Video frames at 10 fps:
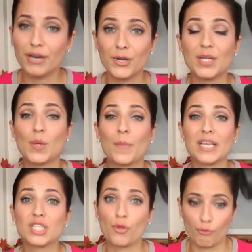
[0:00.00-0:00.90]
butter is what
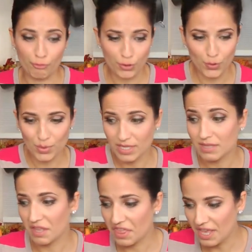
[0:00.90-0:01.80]
makes the roux and the
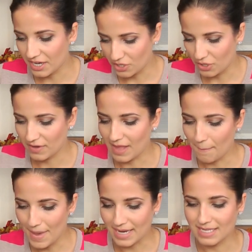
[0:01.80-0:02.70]
thickener
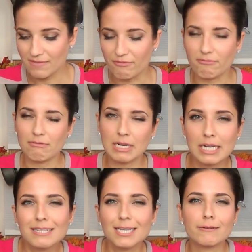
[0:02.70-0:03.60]
that makes it
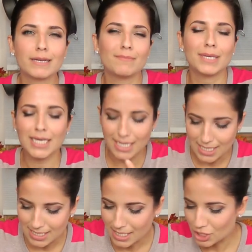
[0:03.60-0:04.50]
really creamy
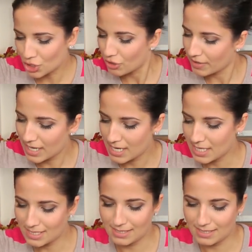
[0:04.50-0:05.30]
and luxurious